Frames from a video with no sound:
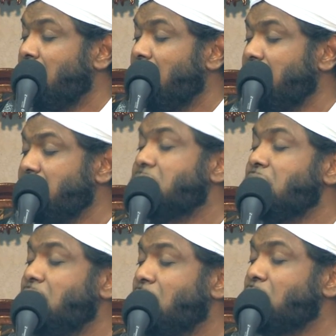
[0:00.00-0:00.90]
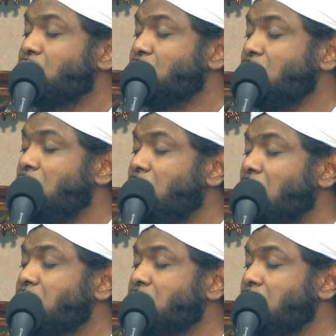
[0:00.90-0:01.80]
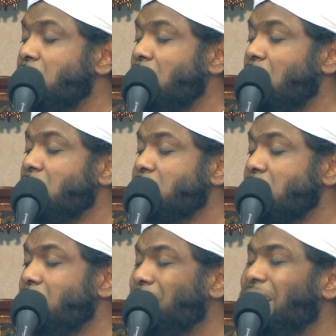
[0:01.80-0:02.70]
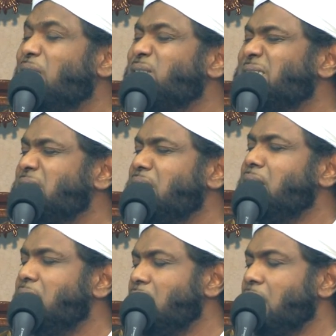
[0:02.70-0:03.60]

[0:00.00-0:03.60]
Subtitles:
and he said, Ya Rasulullah sallallahu alaihi wasallam, I have sinned.